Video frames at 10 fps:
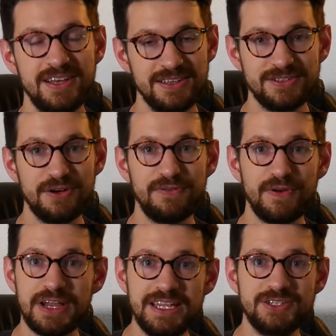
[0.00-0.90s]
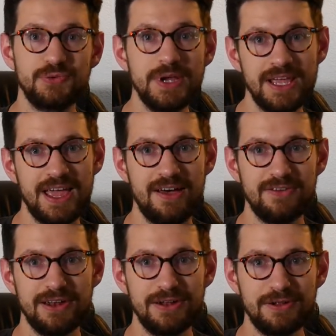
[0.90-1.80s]
So for each week
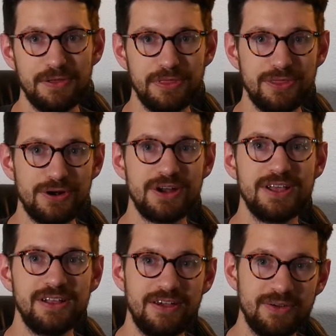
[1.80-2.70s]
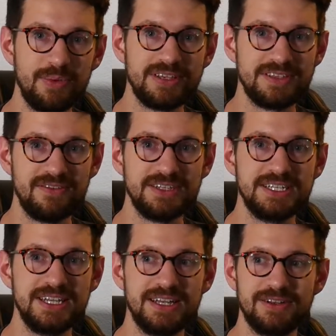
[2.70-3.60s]
having to do 30 11 by
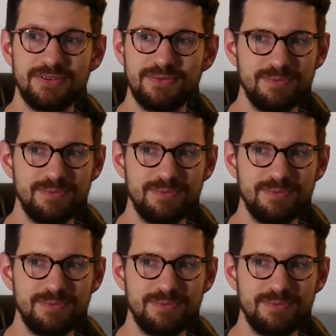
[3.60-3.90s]
17